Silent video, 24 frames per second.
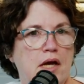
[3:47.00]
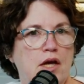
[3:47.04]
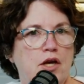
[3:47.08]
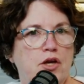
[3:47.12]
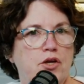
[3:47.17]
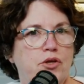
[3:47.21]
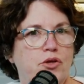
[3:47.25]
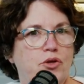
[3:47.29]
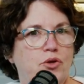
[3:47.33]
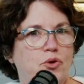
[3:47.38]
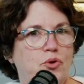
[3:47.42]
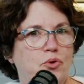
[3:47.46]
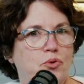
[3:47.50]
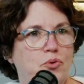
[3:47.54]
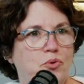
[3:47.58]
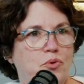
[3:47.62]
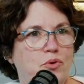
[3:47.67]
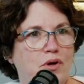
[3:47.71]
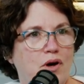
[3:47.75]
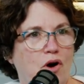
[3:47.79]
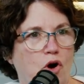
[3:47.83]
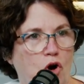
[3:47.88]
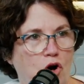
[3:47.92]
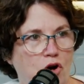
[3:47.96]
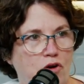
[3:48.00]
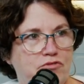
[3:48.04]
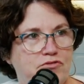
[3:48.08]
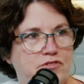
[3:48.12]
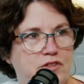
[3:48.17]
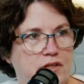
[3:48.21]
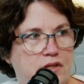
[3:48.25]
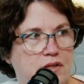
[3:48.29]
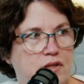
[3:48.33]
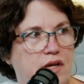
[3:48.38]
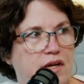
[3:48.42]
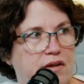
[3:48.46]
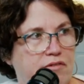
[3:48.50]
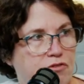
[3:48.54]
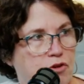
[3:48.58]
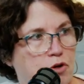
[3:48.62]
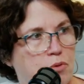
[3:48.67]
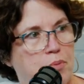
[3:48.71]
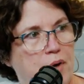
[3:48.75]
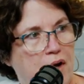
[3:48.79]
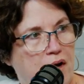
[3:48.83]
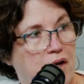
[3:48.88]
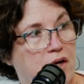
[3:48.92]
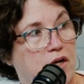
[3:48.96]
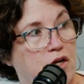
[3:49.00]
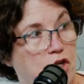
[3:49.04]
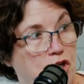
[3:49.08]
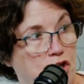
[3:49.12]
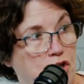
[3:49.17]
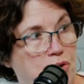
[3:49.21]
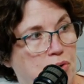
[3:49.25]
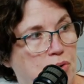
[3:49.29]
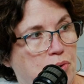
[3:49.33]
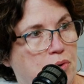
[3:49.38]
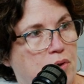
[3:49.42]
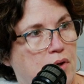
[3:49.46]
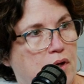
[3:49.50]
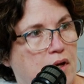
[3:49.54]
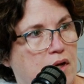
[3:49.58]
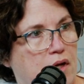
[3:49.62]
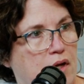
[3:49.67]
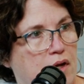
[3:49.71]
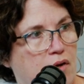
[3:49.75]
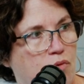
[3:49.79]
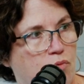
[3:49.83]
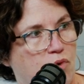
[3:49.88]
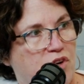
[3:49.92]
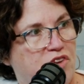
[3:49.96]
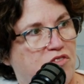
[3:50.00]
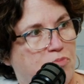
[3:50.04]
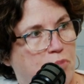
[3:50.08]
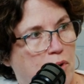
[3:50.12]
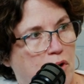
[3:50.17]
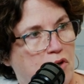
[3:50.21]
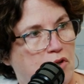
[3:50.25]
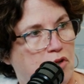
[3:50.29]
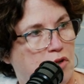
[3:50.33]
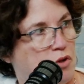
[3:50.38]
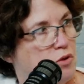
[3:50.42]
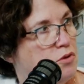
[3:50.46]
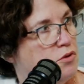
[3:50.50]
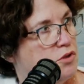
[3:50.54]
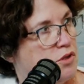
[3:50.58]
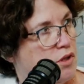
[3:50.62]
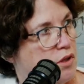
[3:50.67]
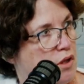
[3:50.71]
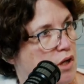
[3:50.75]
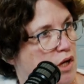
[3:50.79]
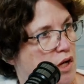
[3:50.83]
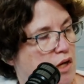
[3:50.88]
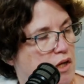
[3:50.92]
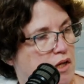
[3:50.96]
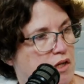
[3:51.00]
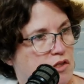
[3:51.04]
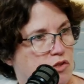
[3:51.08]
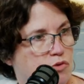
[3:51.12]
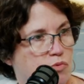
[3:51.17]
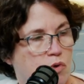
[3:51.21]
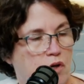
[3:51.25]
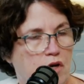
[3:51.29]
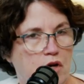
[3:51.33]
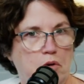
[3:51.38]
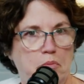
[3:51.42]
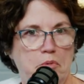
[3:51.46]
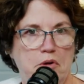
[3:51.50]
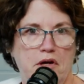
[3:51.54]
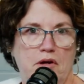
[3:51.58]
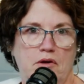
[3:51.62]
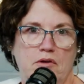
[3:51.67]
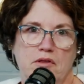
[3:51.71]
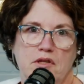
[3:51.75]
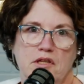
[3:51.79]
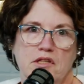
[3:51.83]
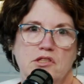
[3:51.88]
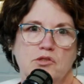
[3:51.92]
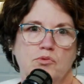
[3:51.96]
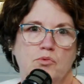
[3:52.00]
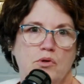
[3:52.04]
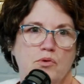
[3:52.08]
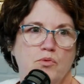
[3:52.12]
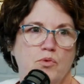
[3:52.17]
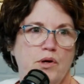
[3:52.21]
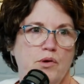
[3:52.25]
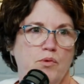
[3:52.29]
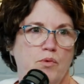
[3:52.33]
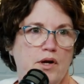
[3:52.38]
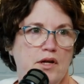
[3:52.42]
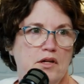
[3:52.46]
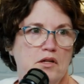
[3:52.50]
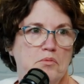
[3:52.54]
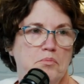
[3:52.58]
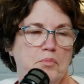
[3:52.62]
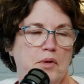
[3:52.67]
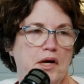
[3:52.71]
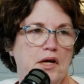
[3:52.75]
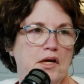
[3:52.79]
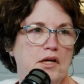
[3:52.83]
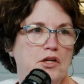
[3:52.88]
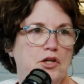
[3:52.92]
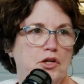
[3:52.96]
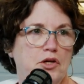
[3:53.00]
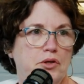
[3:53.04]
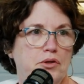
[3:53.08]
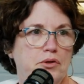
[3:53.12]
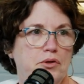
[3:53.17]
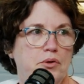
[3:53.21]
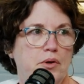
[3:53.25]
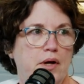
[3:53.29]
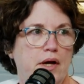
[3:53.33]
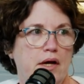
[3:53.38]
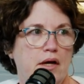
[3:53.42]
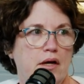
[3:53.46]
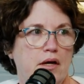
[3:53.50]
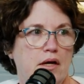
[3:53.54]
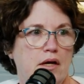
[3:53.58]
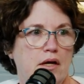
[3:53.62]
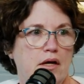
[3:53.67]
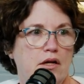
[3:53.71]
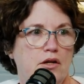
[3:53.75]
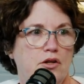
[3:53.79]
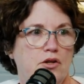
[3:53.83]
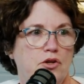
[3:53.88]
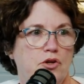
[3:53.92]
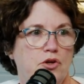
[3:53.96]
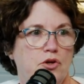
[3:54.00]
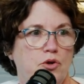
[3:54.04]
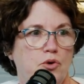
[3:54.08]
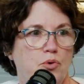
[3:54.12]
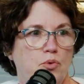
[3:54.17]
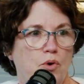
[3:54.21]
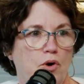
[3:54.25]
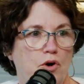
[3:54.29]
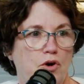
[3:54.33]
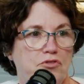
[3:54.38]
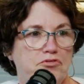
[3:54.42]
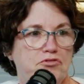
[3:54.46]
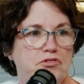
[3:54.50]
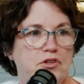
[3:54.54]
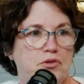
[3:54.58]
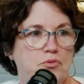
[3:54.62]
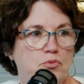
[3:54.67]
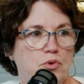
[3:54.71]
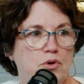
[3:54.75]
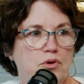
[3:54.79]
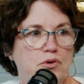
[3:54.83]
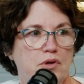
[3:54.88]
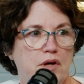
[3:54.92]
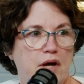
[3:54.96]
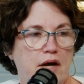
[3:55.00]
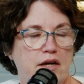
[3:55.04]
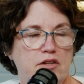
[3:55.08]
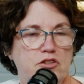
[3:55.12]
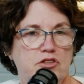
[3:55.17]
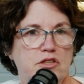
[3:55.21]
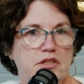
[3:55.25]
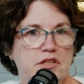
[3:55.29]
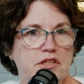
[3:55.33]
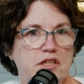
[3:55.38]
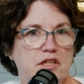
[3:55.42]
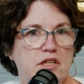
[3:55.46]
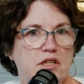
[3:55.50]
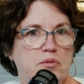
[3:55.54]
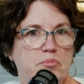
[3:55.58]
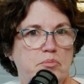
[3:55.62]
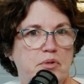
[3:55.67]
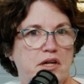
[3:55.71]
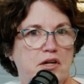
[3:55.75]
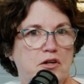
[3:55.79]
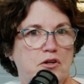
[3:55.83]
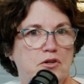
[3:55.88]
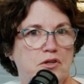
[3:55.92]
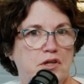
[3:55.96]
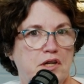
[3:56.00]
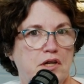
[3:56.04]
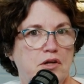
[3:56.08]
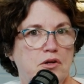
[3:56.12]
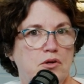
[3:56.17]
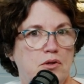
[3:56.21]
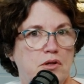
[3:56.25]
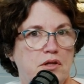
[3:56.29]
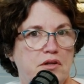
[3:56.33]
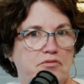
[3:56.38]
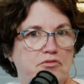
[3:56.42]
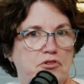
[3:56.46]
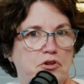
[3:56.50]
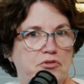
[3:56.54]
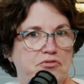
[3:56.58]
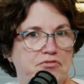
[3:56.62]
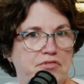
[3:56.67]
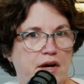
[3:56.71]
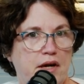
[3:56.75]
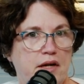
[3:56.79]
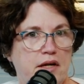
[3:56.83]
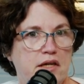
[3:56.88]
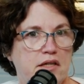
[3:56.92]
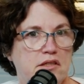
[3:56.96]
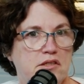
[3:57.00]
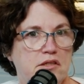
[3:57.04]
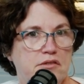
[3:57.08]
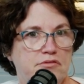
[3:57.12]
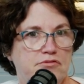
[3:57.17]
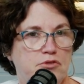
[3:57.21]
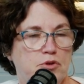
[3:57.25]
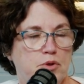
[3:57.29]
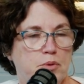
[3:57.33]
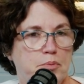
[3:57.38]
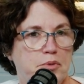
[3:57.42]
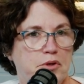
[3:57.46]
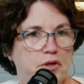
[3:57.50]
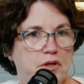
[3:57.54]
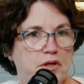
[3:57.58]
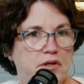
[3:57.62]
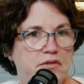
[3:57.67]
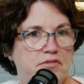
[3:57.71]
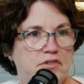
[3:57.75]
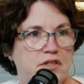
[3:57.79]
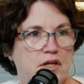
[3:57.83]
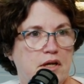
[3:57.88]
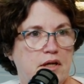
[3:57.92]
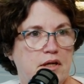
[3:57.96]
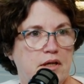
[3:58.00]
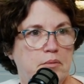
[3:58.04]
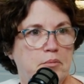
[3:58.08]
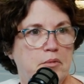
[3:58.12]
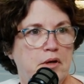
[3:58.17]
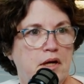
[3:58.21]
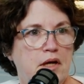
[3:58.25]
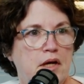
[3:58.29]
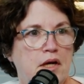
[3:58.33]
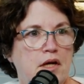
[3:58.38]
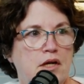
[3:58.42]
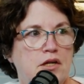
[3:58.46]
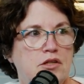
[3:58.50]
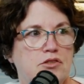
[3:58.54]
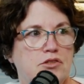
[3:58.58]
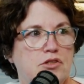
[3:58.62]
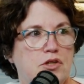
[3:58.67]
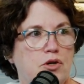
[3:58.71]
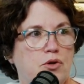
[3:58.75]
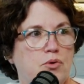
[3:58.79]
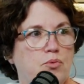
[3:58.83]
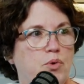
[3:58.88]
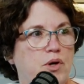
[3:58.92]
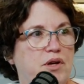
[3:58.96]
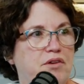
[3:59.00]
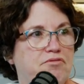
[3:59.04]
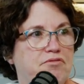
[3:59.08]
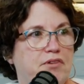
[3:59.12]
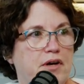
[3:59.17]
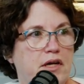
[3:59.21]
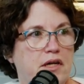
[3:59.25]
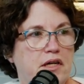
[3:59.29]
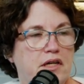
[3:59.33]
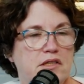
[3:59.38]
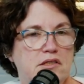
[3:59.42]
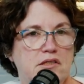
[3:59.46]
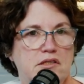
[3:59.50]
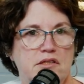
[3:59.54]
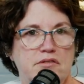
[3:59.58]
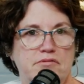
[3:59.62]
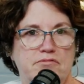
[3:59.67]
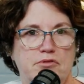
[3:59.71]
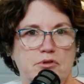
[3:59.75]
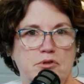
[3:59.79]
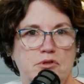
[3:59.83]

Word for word: You often, if you're buying new, and, and we've bought used a lot as well, but on this one we wound up buying new, and you often will actually get a better deal if you finance it for a period of time. Yeah. So we financed it for